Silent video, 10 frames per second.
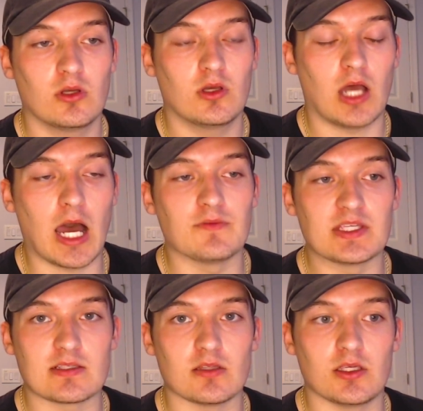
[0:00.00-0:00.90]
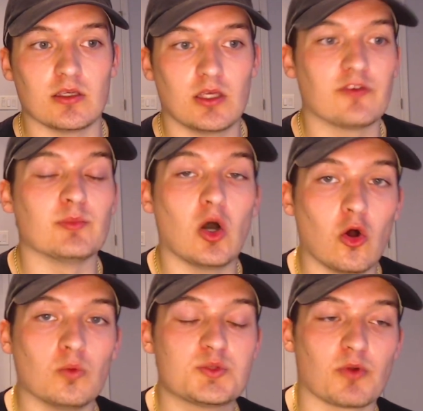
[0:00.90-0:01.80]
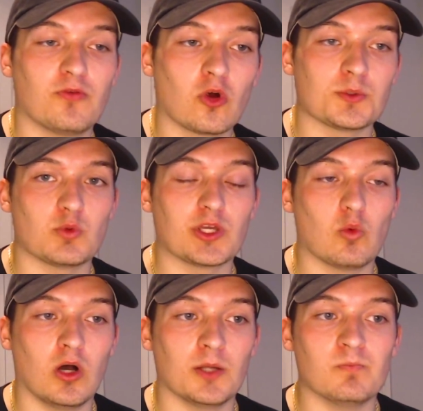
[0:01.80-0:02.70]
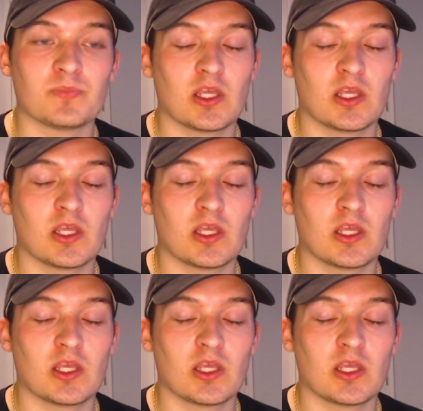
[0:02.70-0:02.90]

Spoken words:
obviously if Mahomes performs week 1,